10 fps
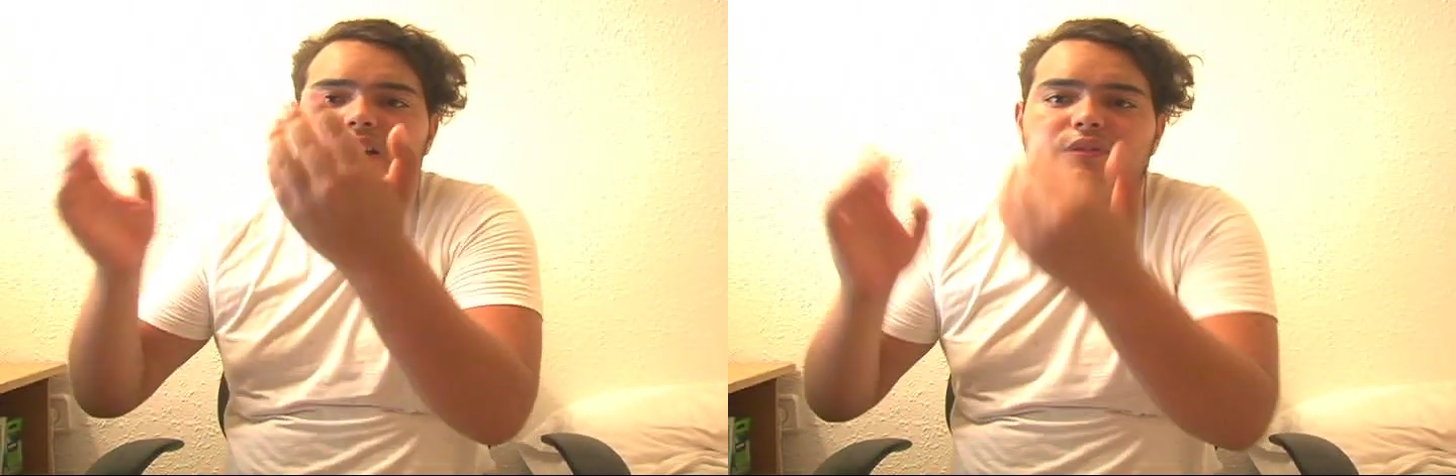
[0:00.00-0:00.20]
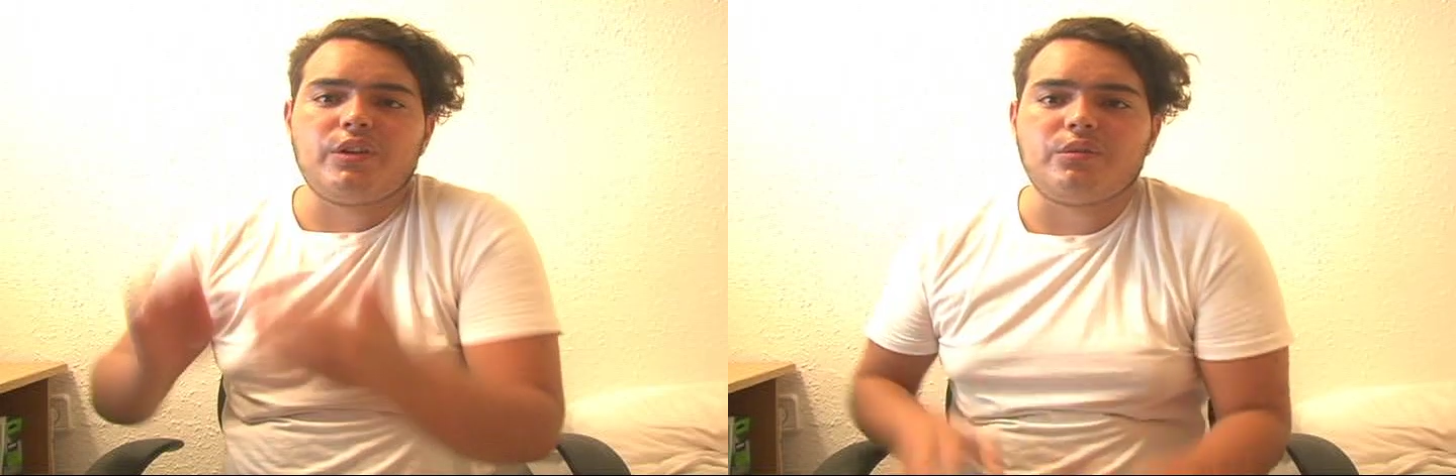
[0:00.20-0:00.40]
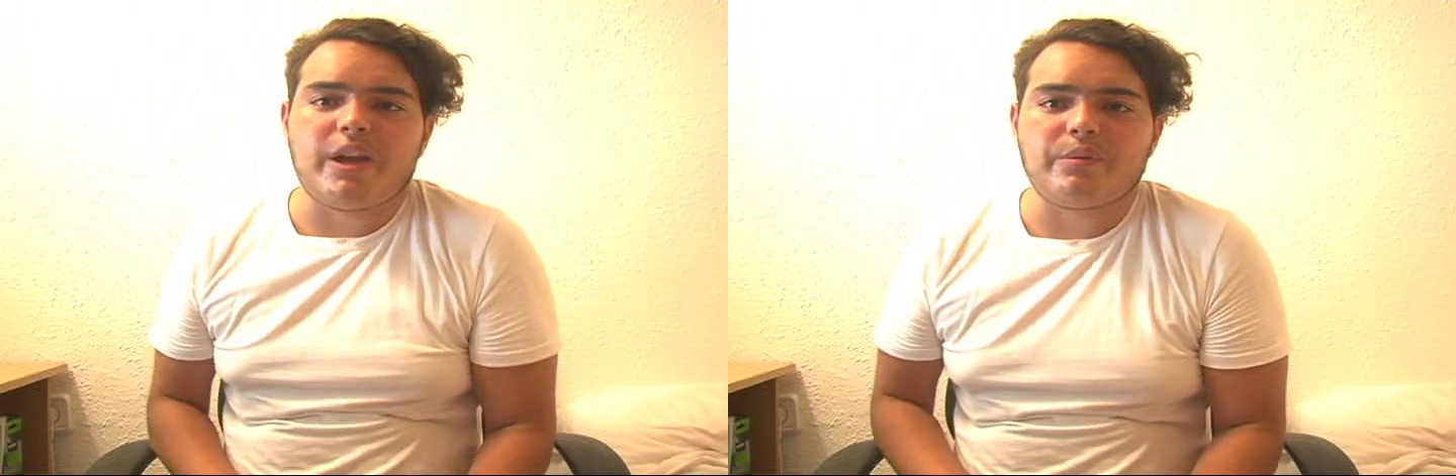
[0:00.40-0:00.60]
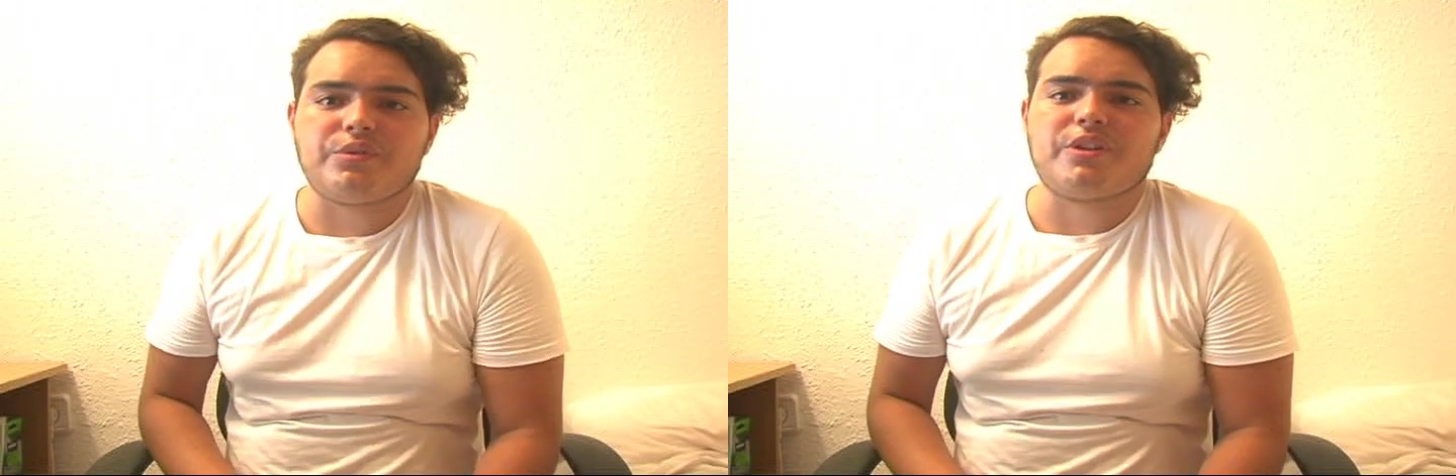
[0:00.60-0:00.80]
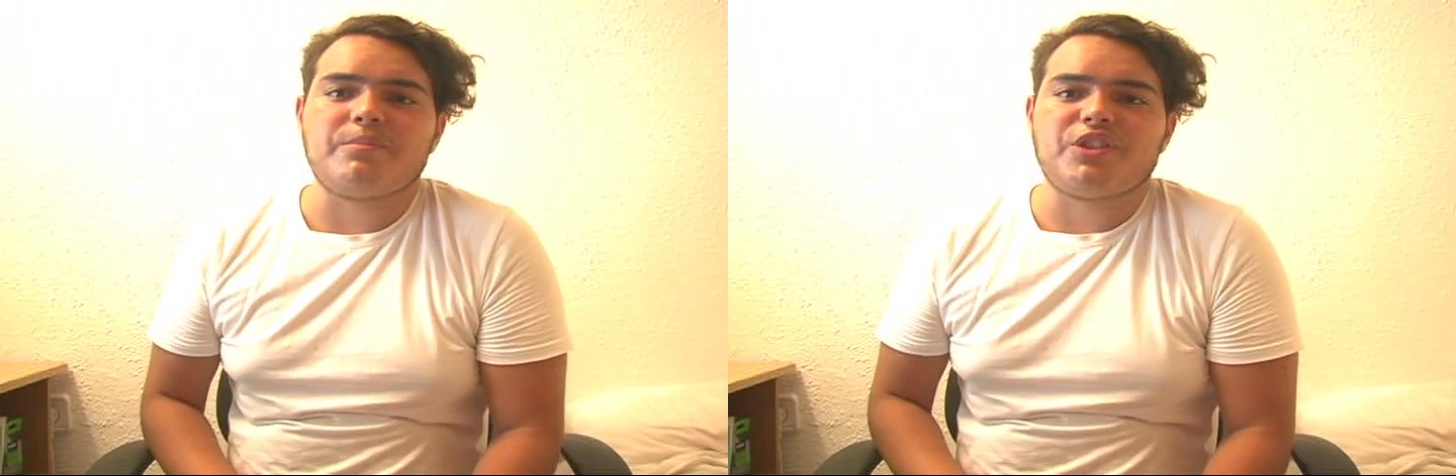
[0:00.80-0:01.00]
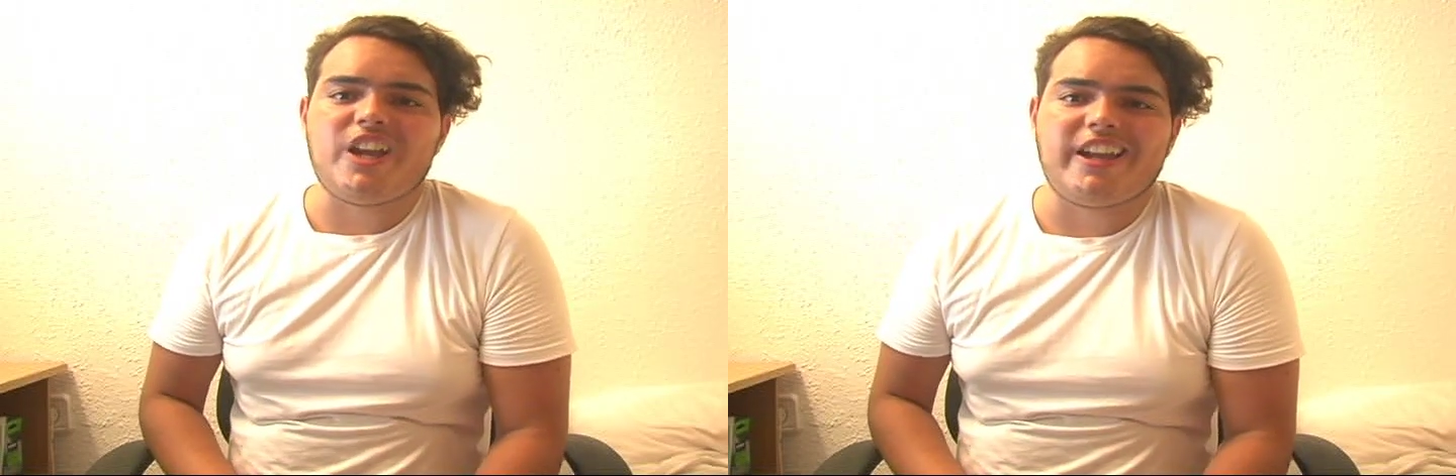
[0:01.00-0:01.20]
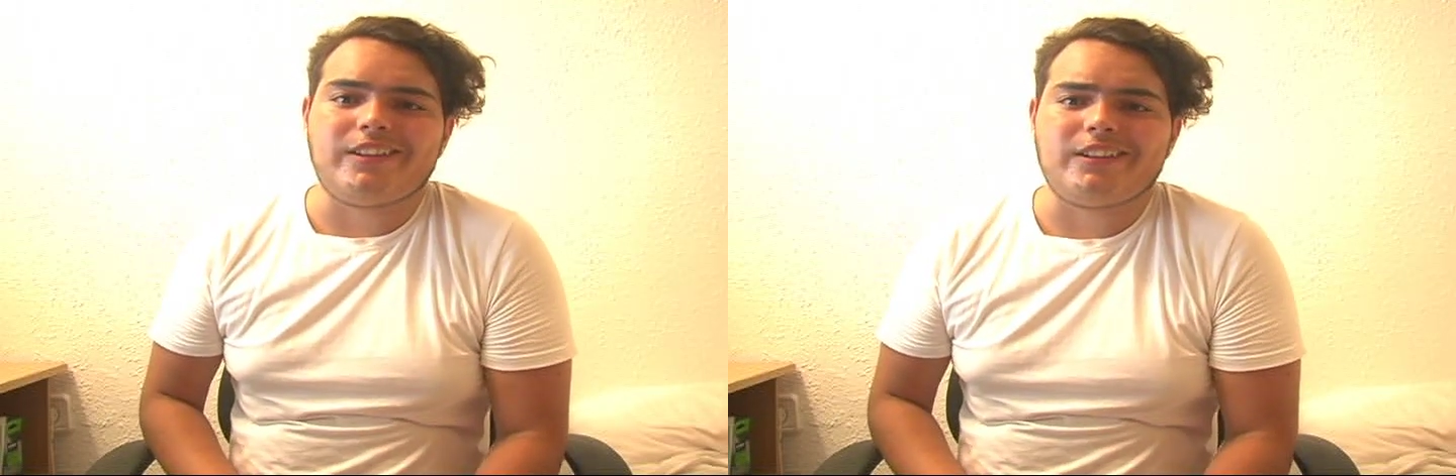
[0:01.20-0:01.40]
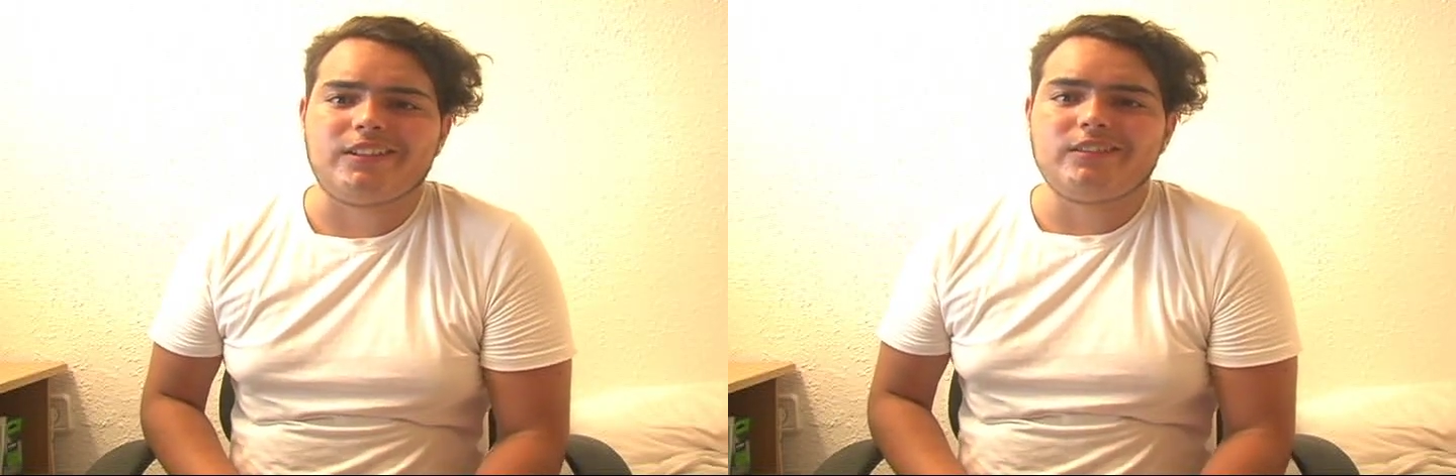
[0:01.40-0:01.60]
love you. That was Redemption Island.